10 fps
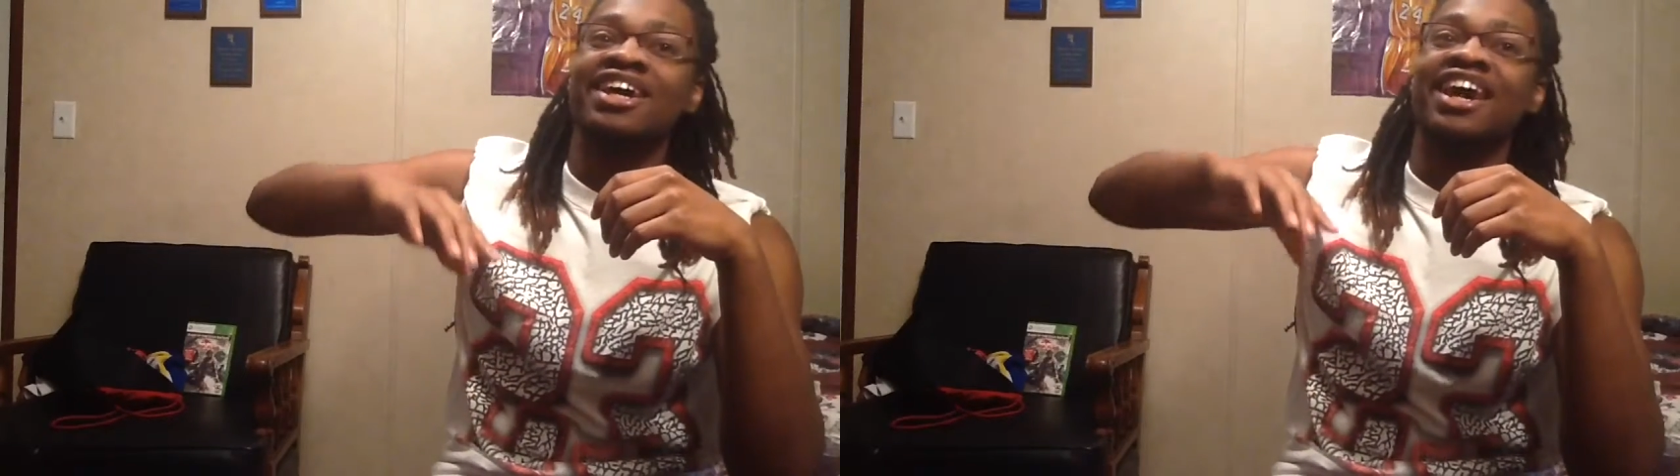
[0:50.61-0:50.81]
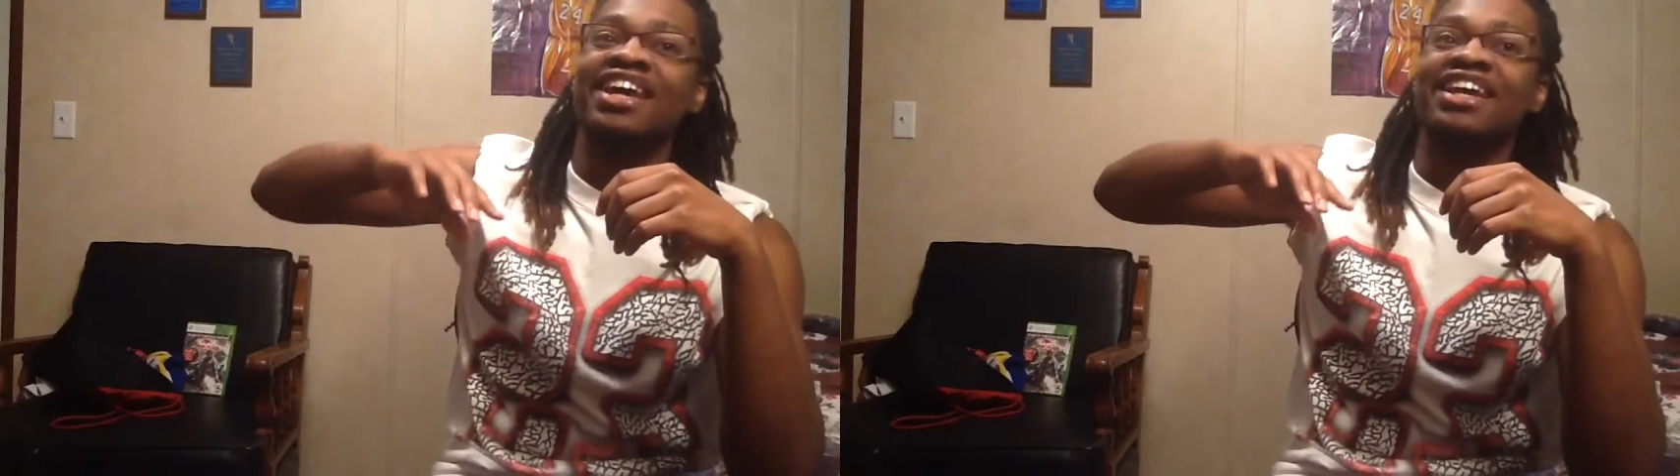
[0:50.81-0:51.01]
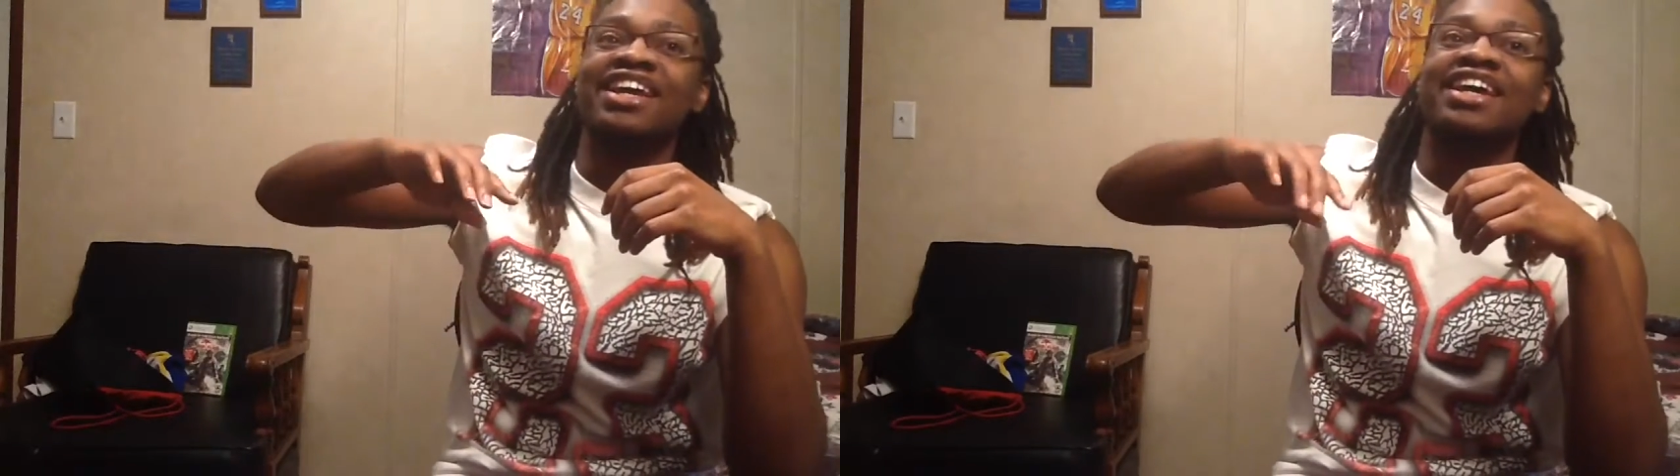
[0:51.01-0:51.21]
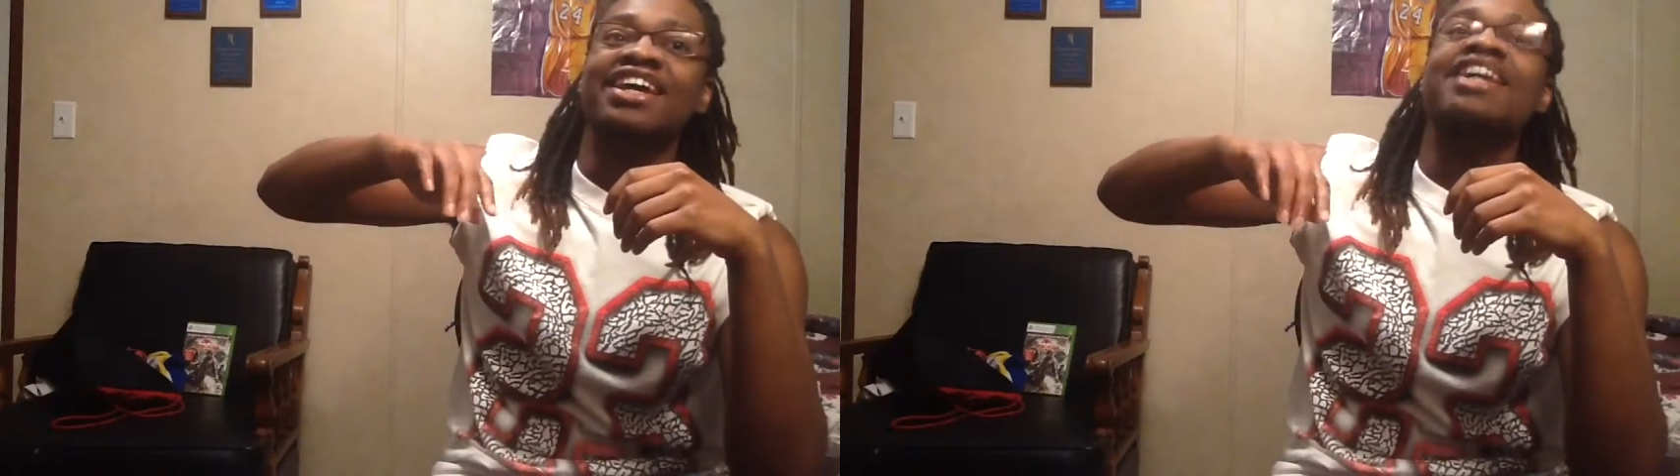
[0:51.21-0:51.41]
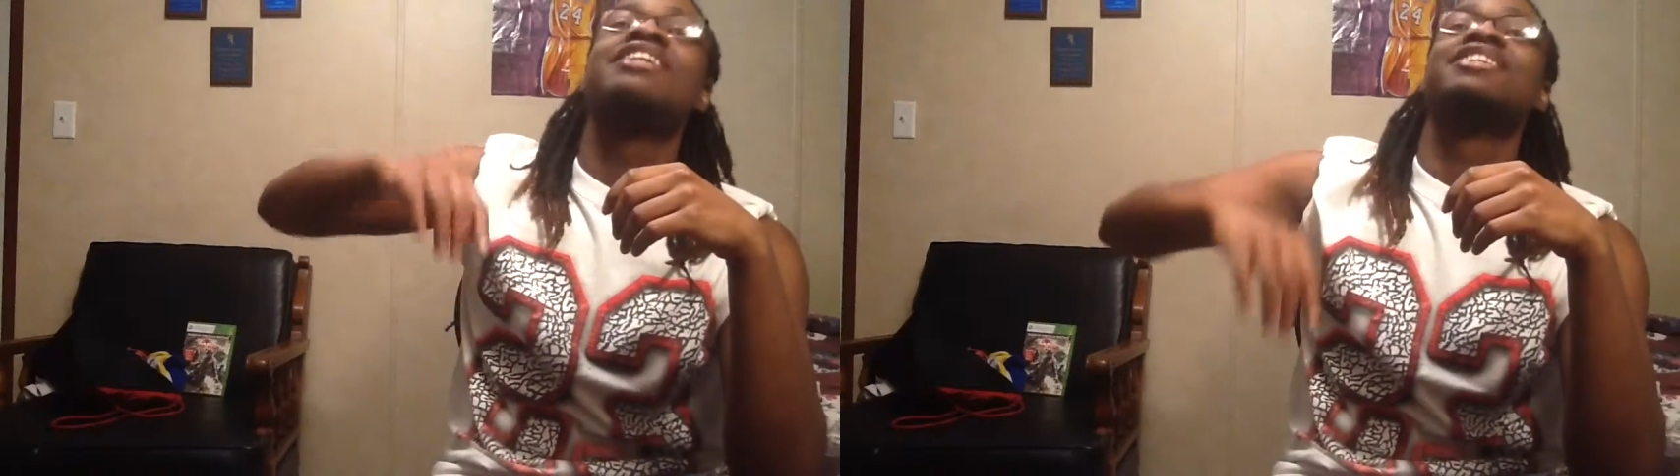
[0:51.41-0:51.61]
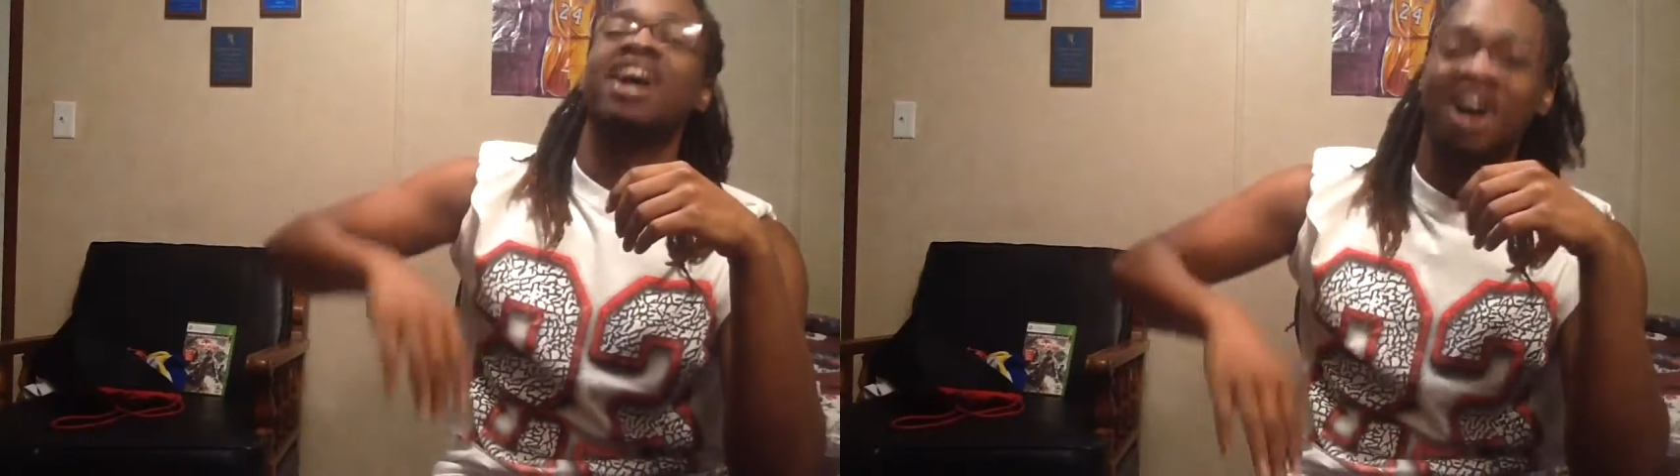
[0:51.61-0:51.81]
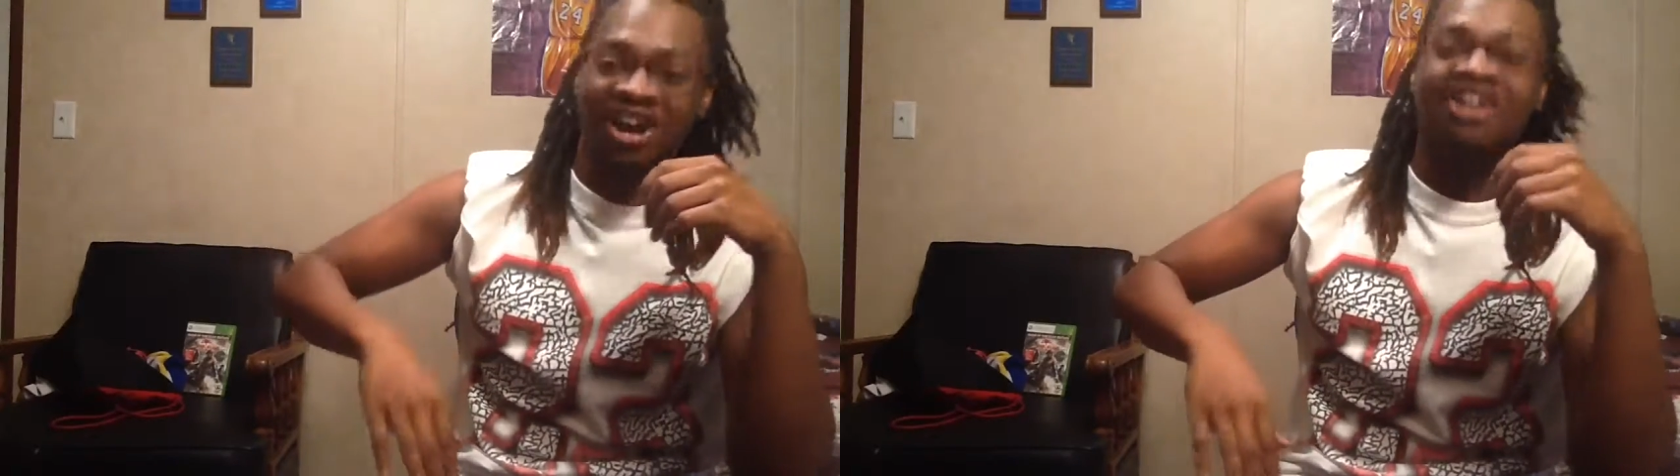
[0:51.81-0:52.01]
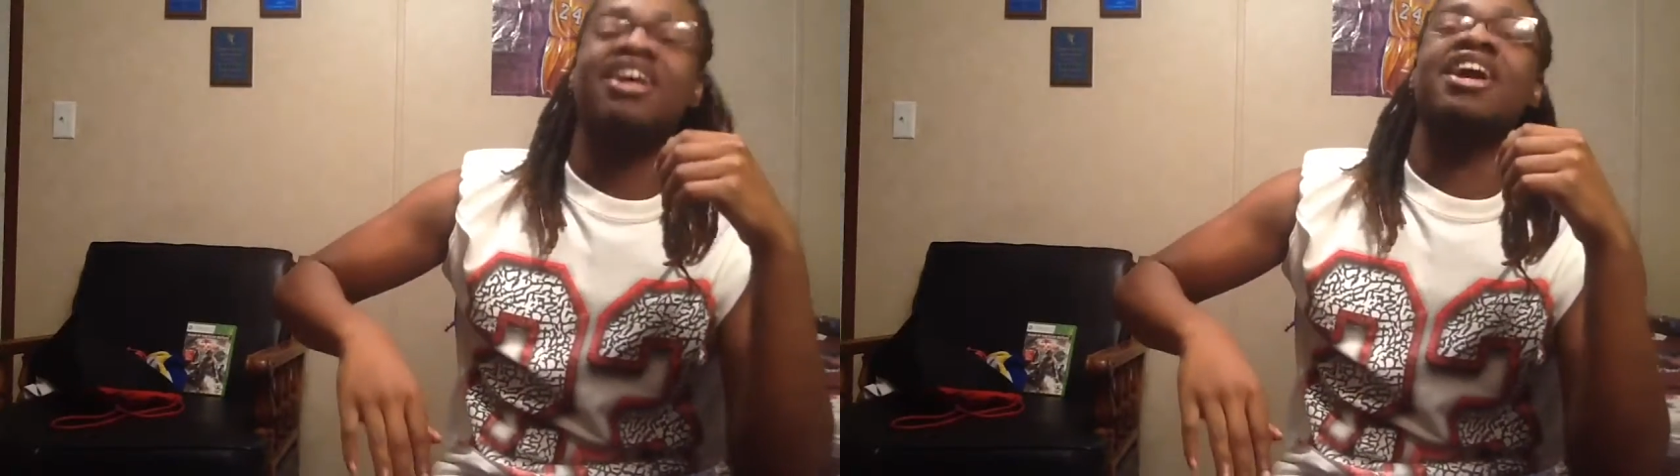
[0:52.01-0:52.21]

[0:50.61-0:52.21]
And then he started